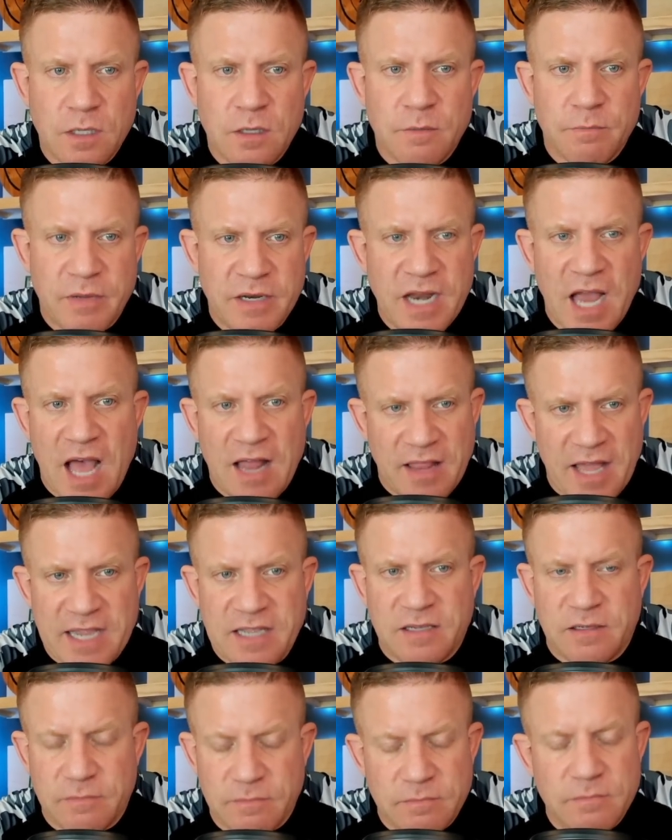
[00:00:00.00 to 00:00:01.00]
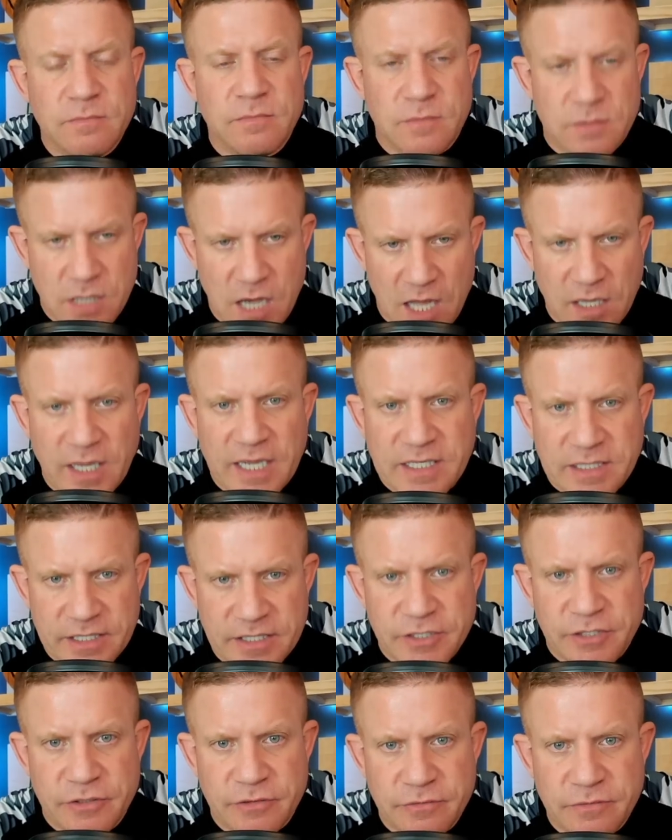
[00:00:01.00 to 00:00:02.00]
But not like this
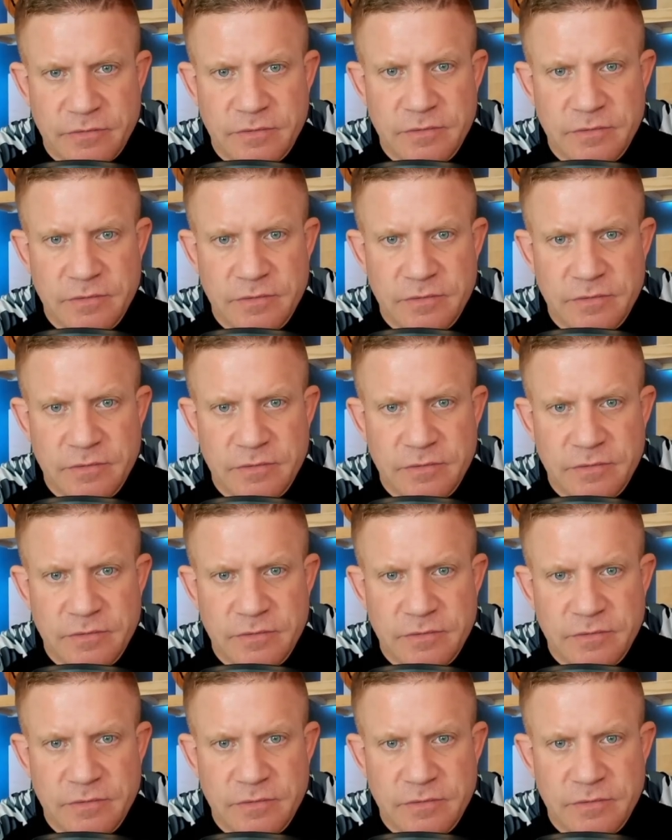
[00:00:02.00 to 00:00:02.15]
dude.